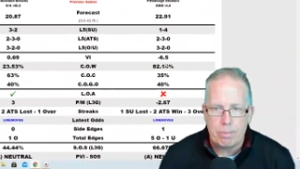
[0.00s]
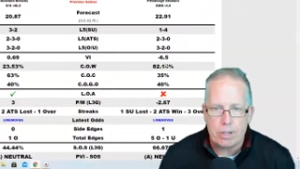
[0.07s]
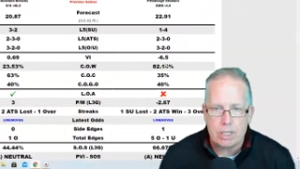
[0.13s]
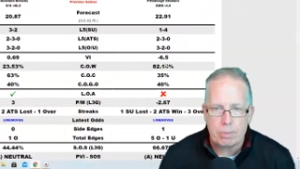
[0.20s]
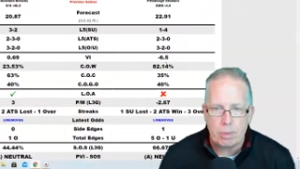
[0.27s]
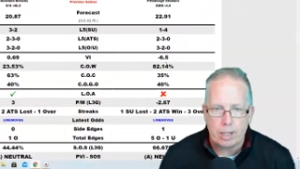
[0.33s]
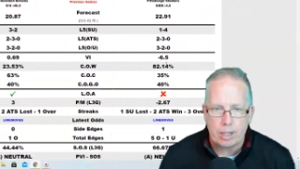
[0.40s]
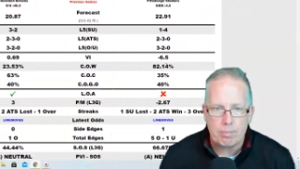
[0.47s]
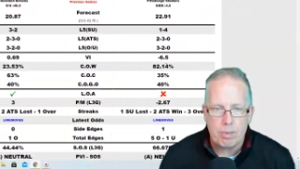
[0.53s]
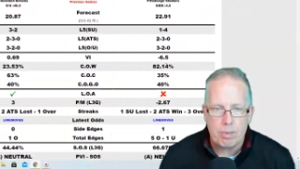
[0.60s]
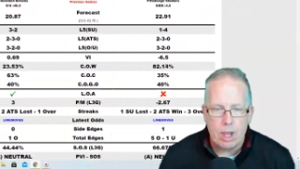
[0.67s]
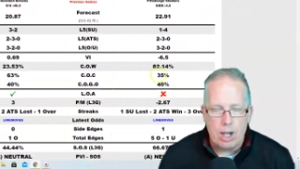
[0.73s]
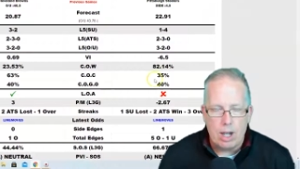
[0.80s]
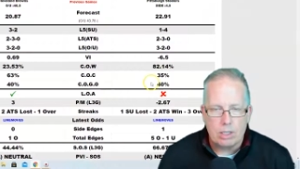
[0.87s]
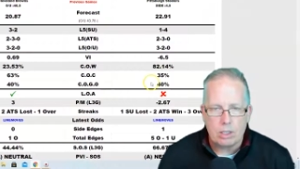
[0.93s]
Pittsburgh.
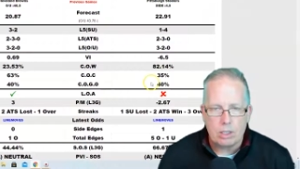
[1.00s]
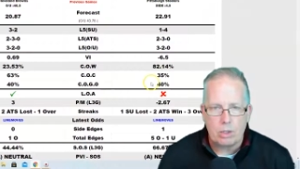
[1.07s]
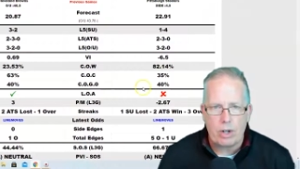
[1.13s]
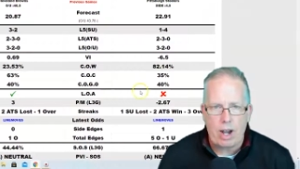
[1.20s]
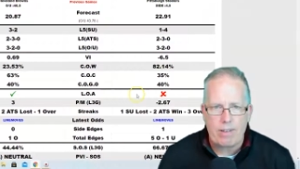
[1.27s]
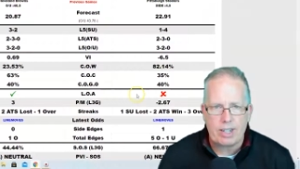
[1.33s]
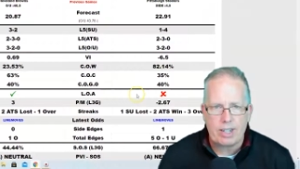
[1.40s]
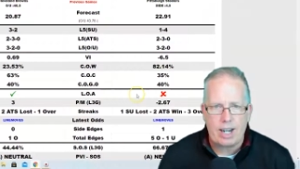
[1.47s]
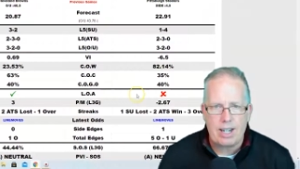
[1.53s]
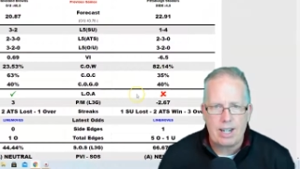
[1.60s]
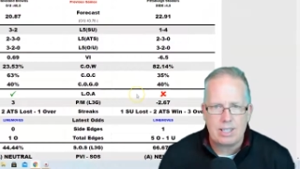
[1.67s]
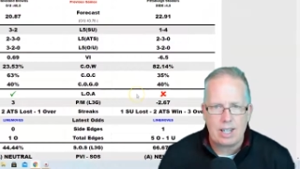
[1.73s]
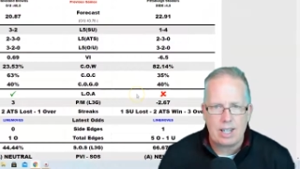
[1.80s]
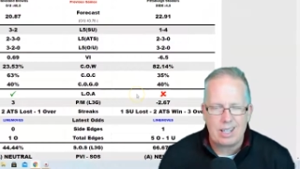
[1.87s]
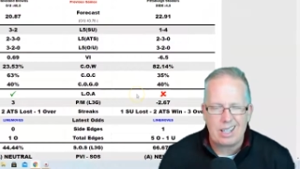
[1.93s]
So there you have it,
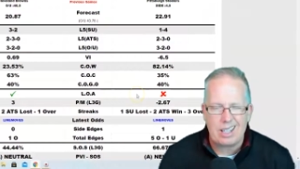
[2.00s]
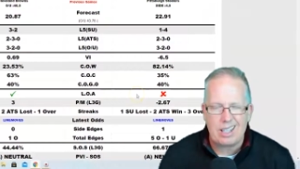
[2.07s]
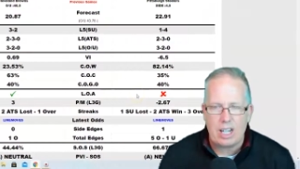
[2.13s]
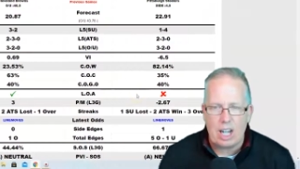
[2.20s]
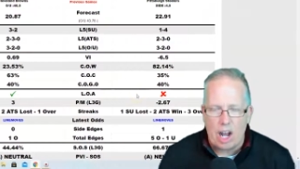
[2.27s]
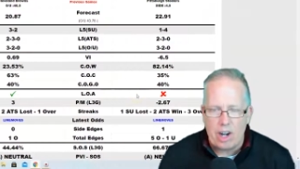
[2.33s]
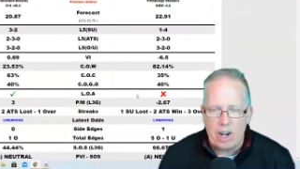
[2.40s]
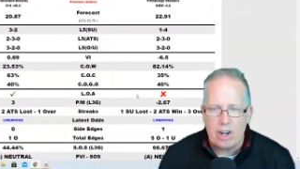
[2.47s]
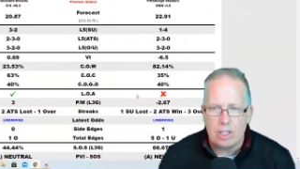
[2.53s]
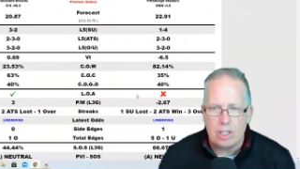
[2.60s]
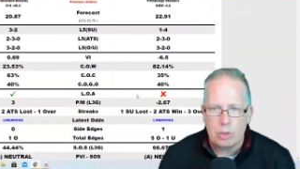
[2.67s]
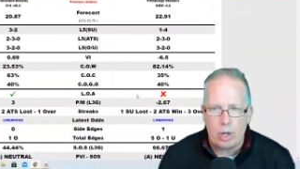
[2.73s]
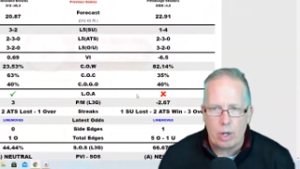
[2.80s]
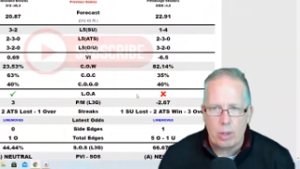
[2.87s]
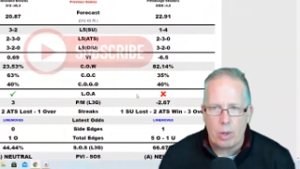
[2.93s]
guys. Uh, I think the under is
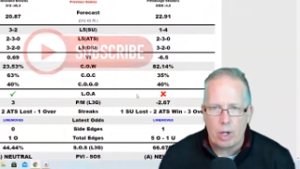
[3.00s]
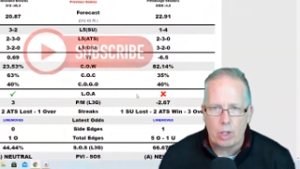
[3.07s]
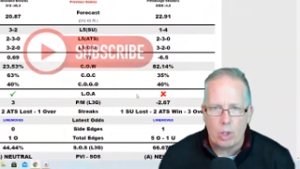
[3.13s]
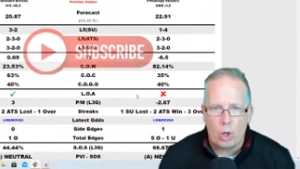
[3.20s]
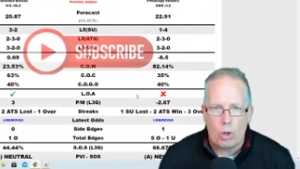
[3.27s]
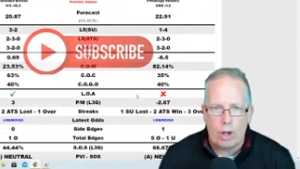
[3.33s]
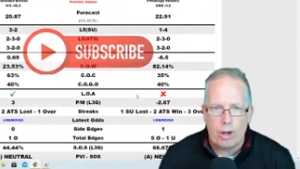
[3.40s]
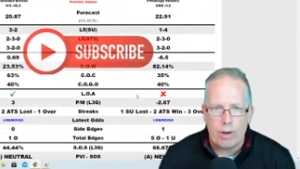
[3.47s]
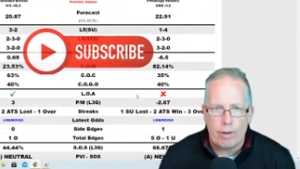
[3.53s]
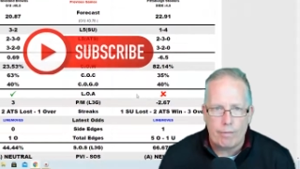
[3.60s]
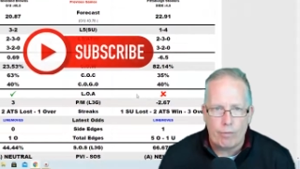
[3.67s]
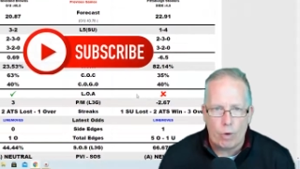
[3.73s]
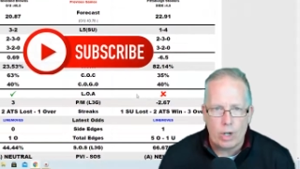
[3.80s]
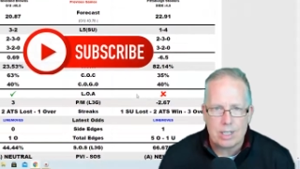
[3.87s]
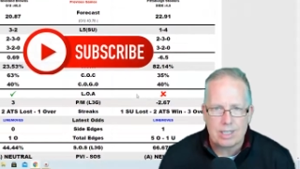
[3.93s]
where you want to go, under
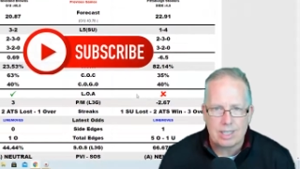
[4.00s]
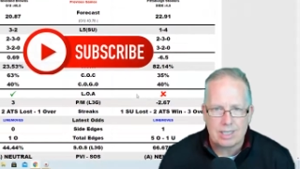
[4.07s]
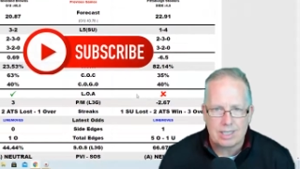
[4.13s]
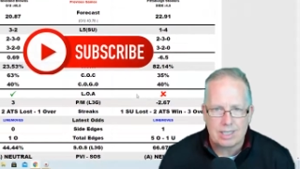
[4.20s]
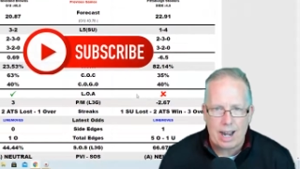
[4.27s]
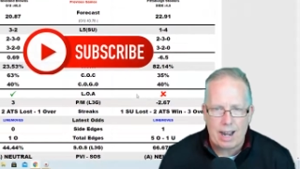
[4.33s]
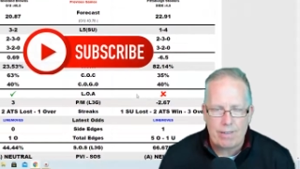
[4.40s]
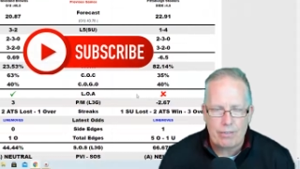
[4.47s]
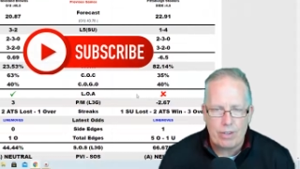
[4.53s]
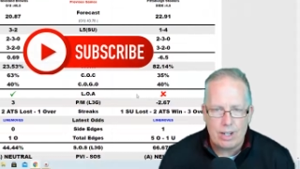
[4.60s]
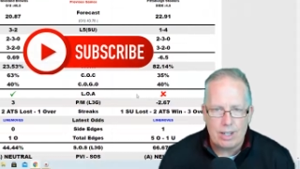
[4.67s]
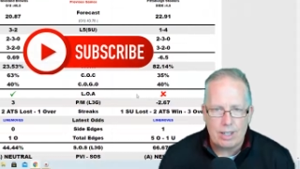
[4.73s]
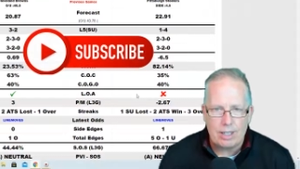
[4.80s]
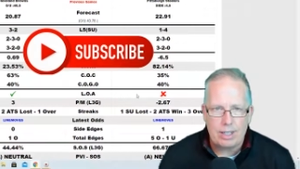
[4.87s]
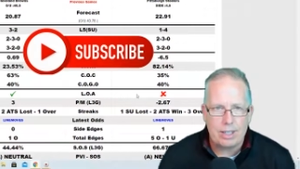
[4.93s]
46 and a half.
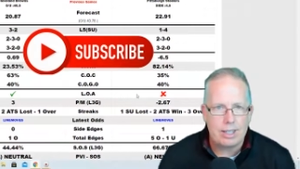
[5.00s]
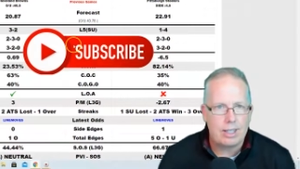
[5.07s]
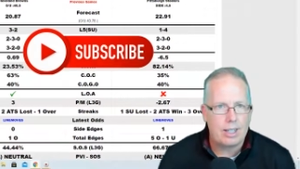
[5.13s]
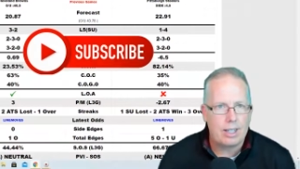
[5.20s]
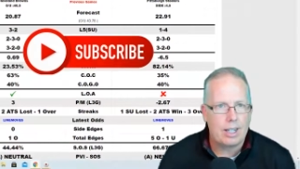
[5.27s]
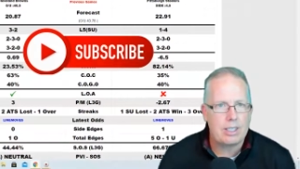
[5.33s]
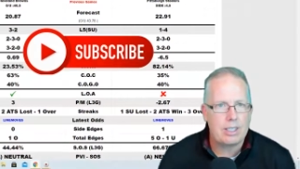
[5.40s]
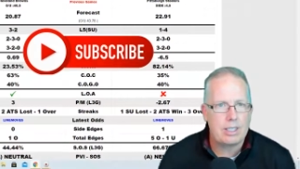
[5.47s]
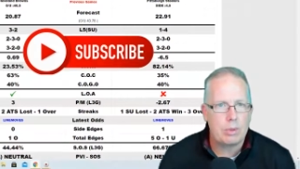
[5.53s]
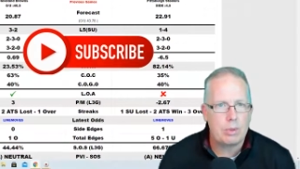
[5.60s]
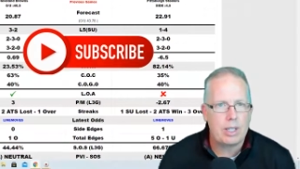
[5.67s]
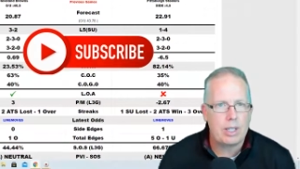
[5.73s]
And uh, let's see what